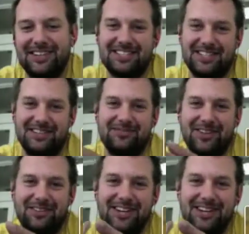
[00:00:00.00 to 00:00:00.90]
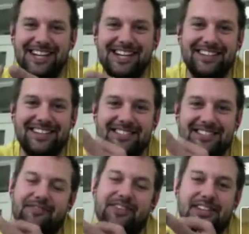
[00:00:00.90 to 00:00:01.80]
kind of the theory and there's
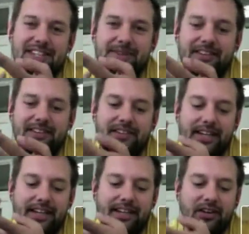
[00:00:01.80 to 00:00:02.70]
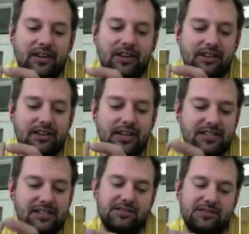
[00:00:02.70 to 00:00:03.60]
the evidence. I mean, in
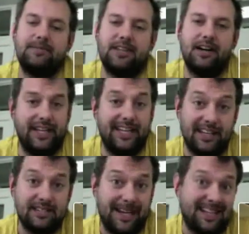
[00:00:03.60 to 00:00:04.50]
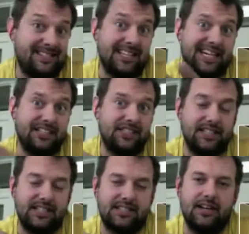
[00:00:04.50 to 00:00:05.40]
theoretical terms, I think it does make sense actually
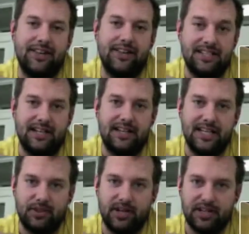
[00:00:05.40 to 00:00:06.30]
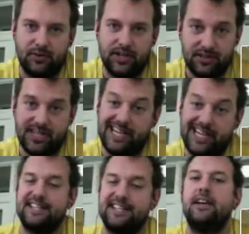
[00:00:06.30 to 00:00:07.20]
to start investing in these products. What you see
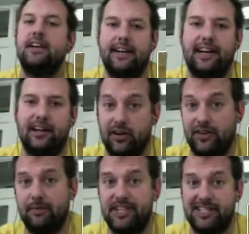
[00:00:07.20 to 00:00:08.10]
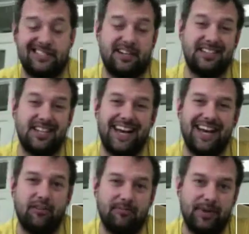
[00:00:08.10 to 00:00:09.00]
is a lot of companies, they're starting to
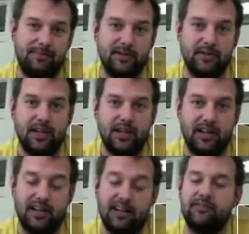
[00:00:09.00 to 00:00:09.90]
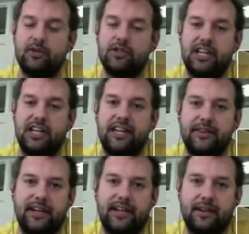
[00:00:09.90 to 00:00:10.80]
lay off people. Unfortunately,